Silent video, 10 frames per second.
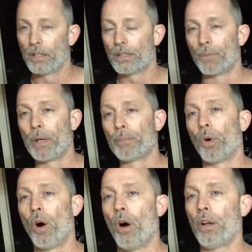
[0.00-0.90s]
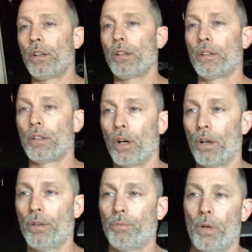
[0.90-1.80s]
some people on,
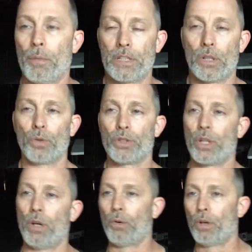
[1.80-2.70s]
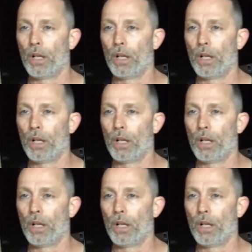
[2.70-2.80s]
pretty much the whole show.